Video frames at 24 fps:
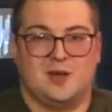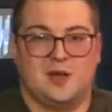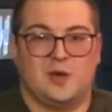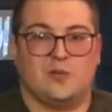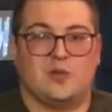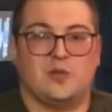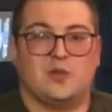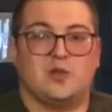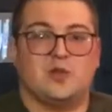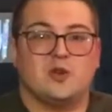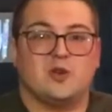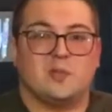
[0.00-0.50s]

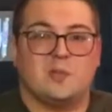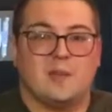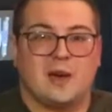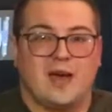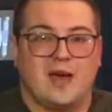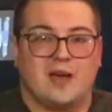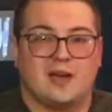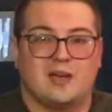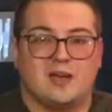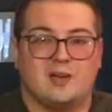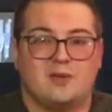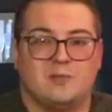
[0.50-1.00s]
If we look
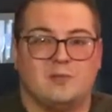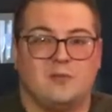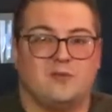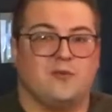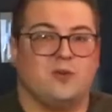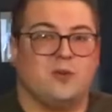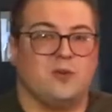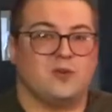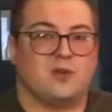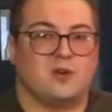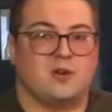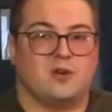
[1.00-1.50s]
back
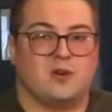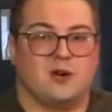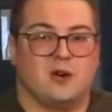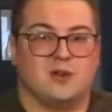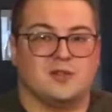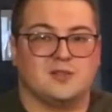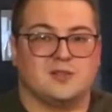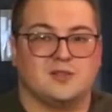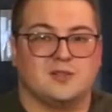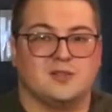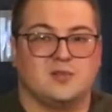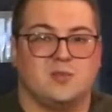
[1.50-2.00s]
before the
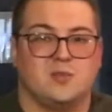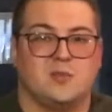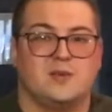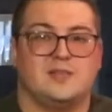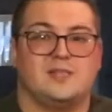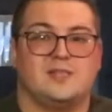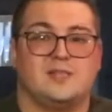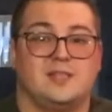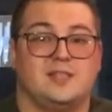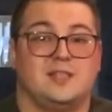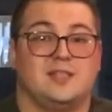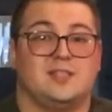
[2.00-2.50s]
cross, we
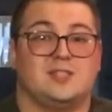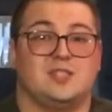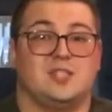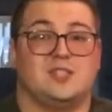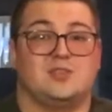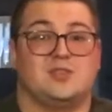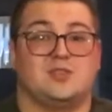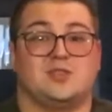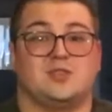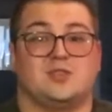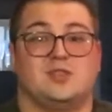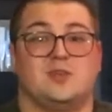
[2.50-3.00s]
see that
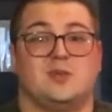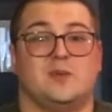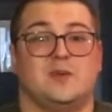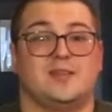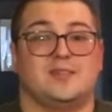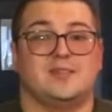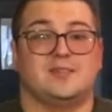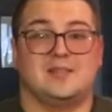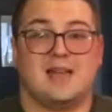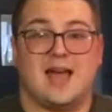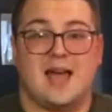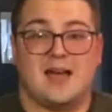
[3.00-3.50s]
Jesus knew
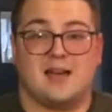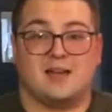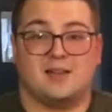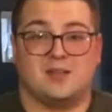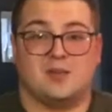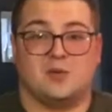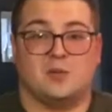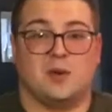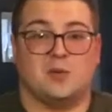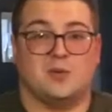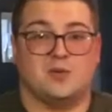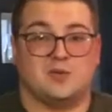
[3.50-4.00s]

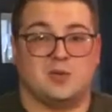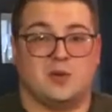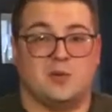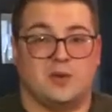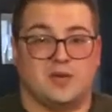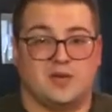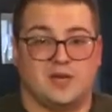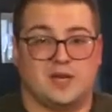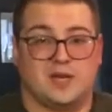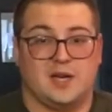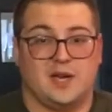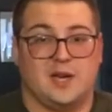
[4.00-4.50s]
exactly what was
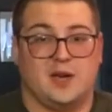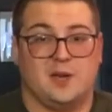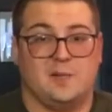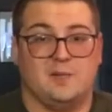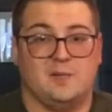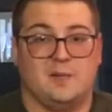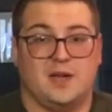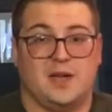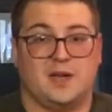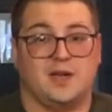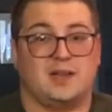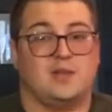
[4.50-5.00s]
going to
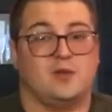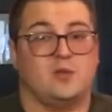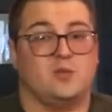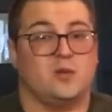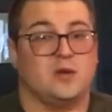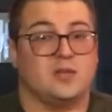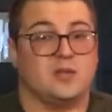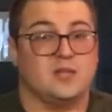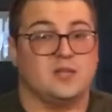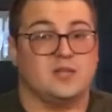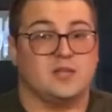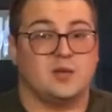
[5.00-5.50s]
come, and he
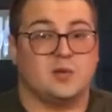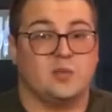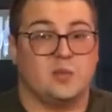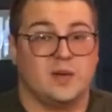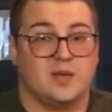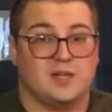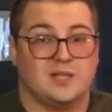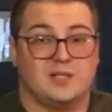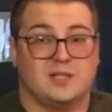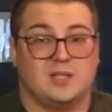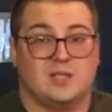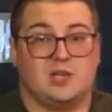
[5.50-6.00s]
willingly
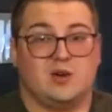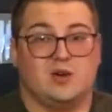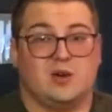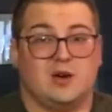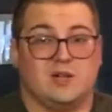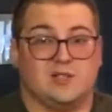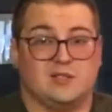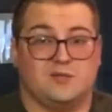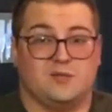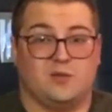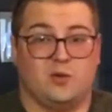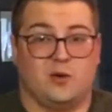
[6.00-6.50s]
went to the
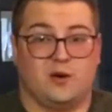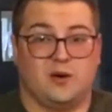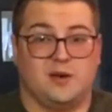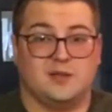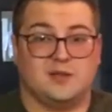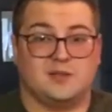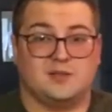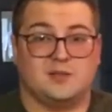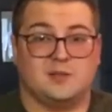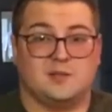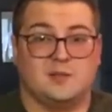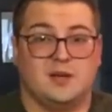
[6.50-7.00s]
cross for
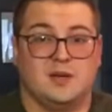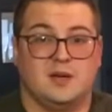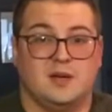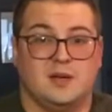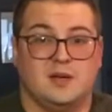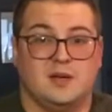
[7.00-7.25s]
us.